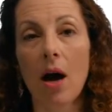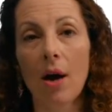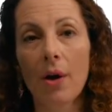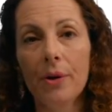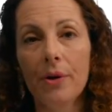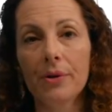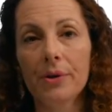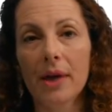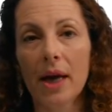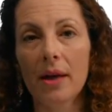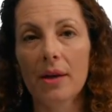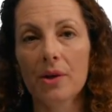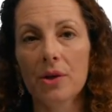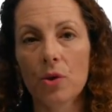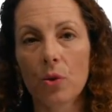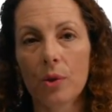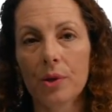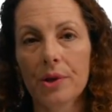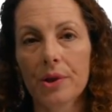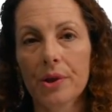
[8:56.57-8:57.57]
other data
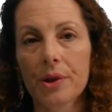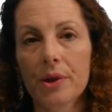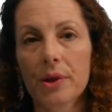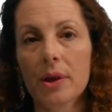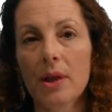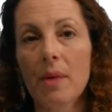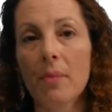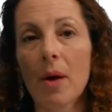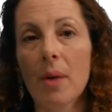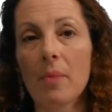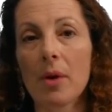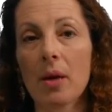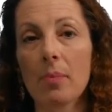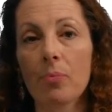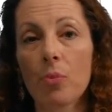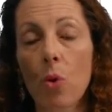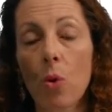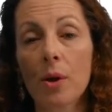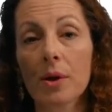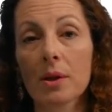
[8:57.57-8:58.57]
sources that may be
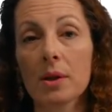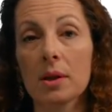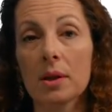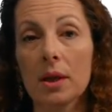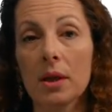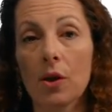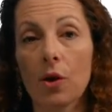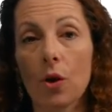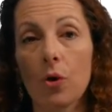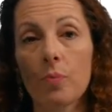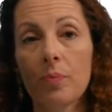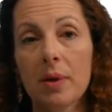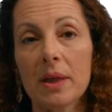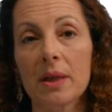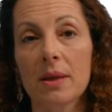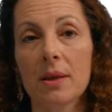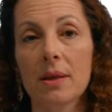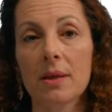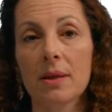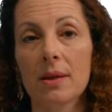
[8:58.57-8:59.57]
important to their own
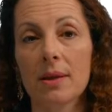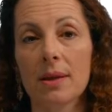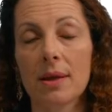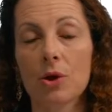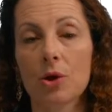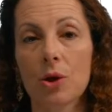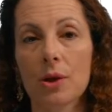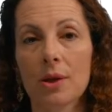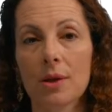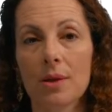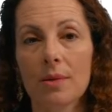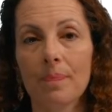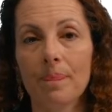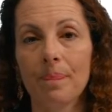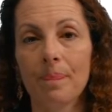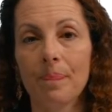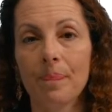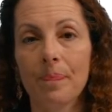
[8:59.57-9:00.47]
business decisions.